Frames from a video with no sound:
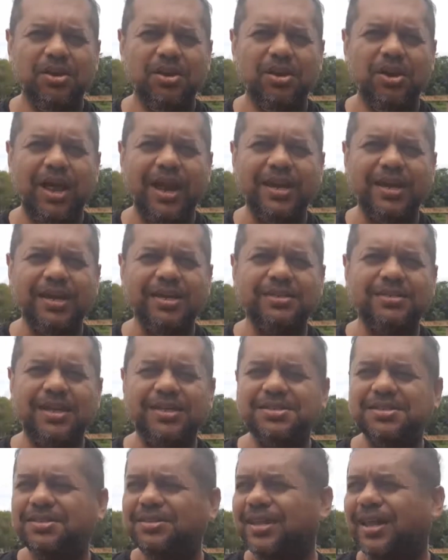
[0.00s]
Like they
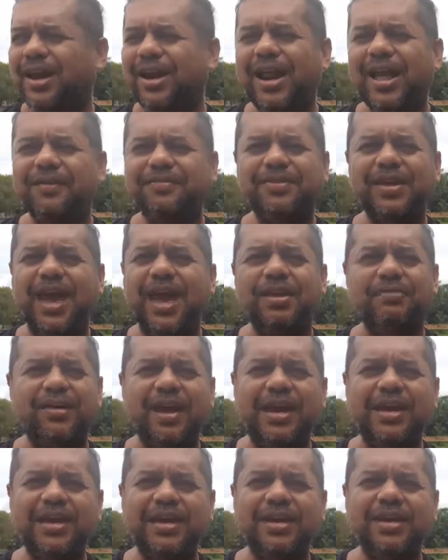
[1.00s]
don't have to have
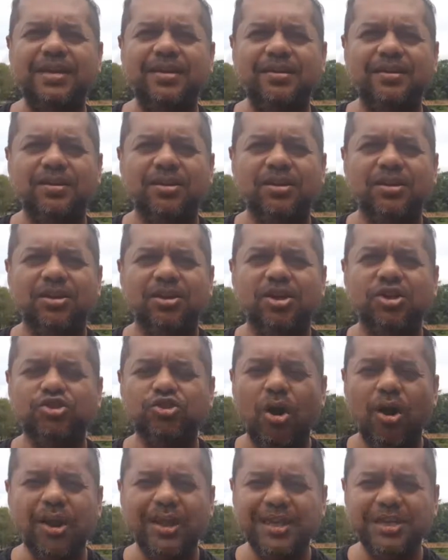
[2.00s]
any
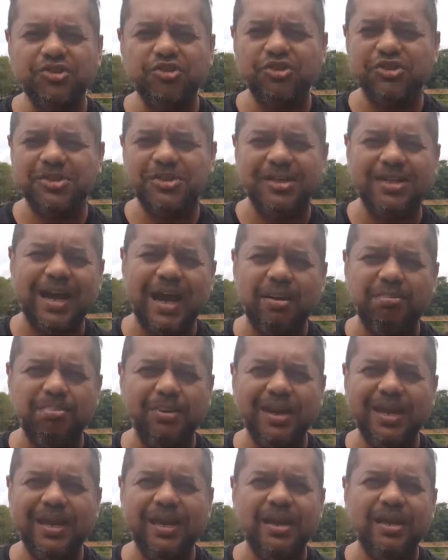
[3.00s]
controlling interest in the
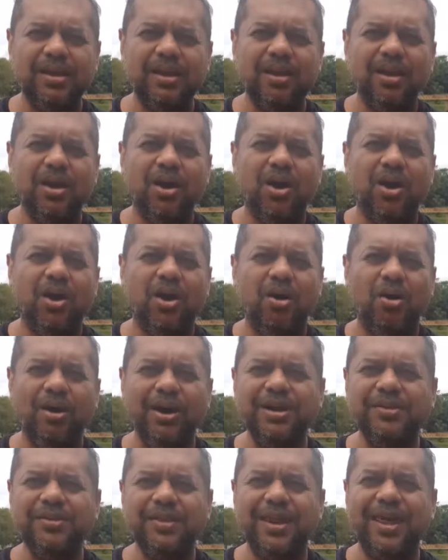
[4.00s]
company or
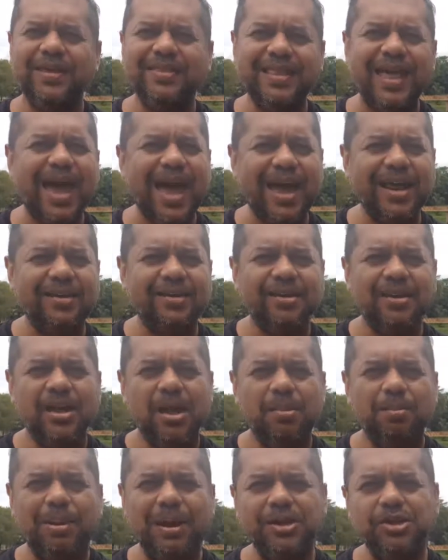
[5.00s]
anything like that,
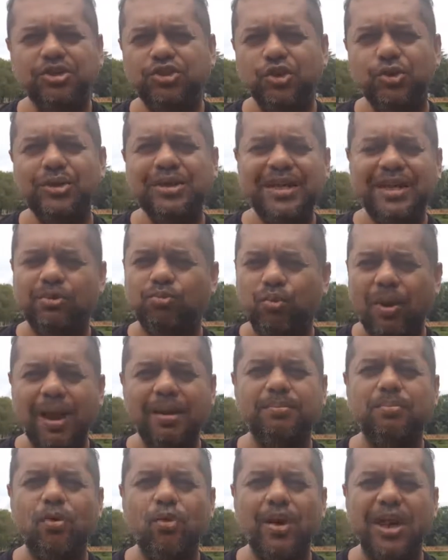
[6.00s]
but you do need
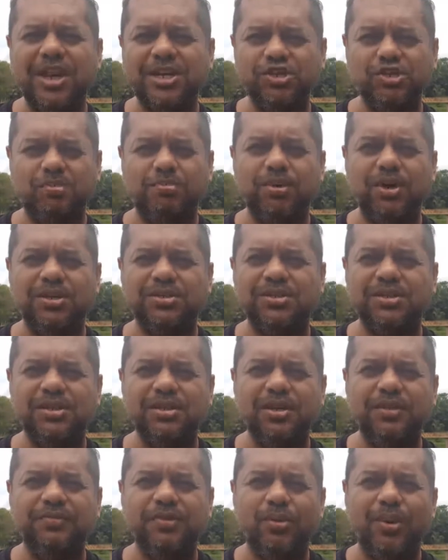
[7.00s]
one more extra
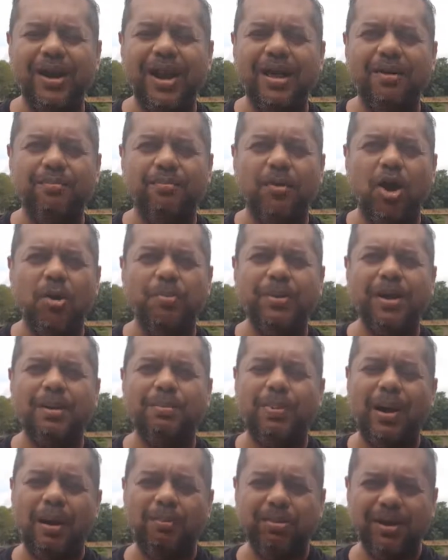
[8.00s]
person if you want to open a
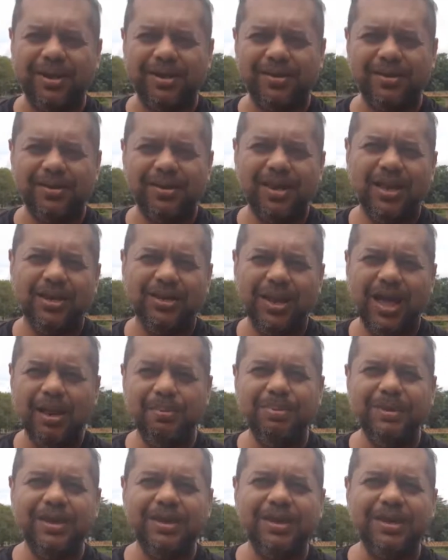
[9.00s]
public
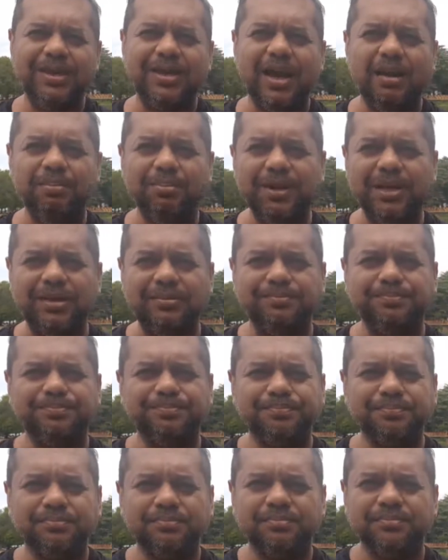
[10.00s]
liability company.
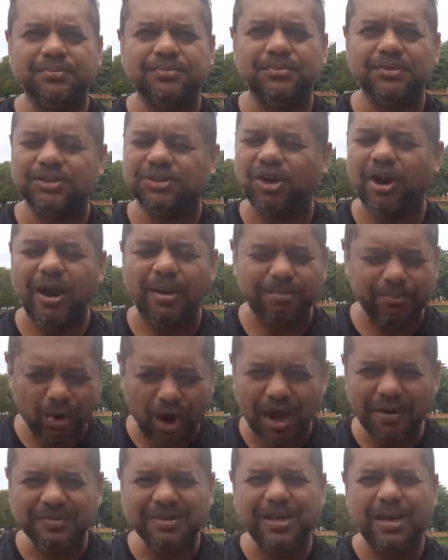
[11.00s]
Sorry, a
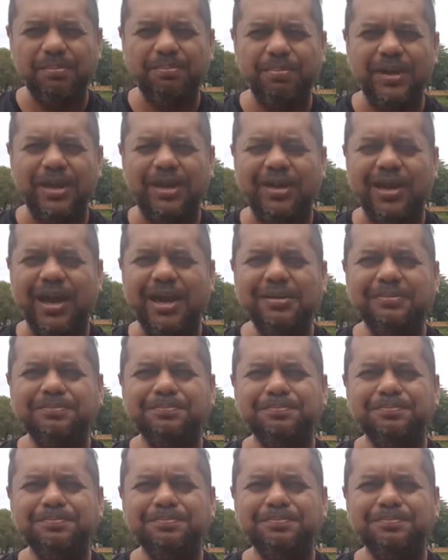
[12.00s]
private company, okay?